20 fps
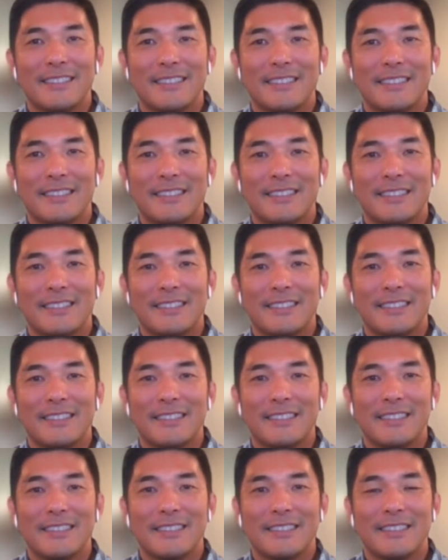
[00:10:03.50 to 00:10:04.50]

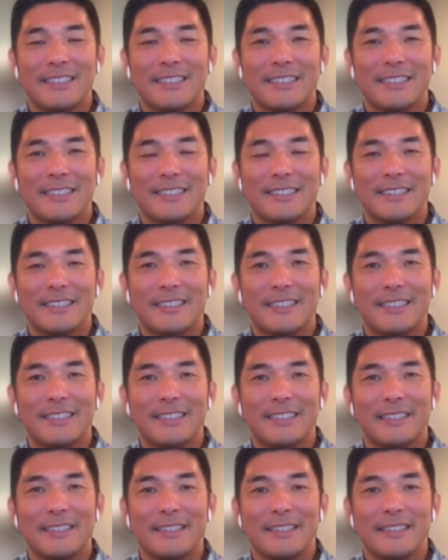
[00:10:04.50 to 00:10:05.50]

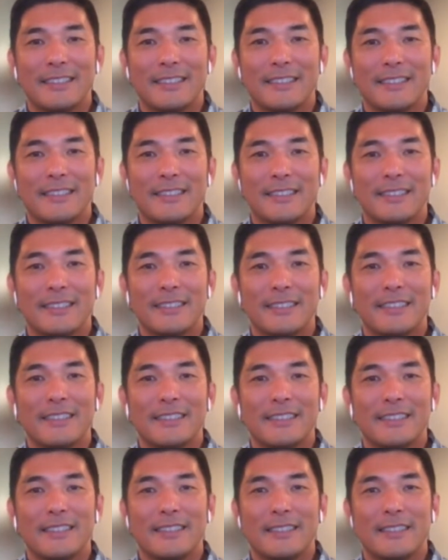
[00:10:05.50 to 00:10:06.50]

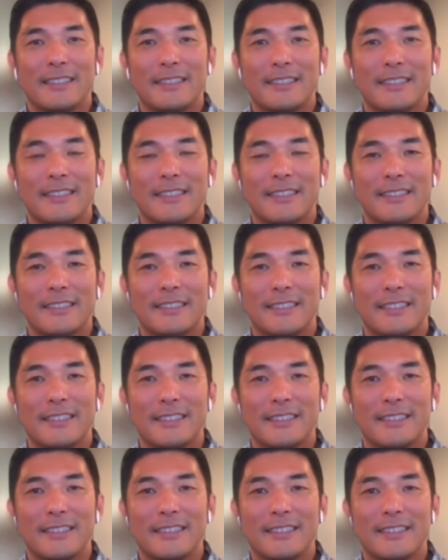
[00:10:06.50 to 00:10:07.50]

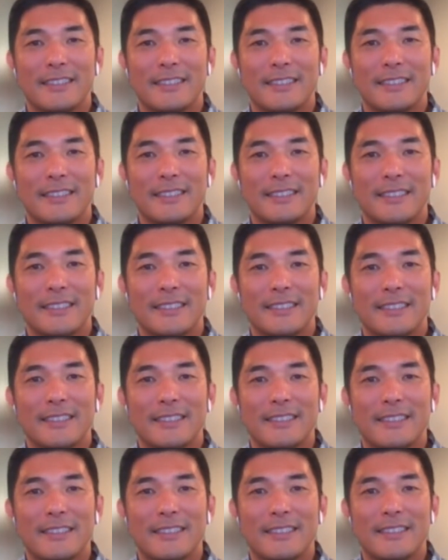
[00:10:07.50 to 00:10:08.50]

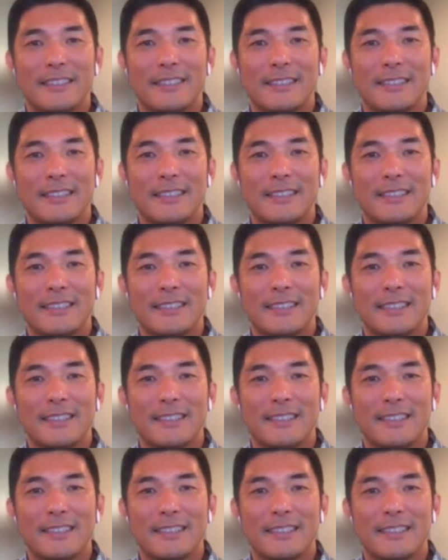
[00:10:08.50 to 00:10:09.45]
(silent)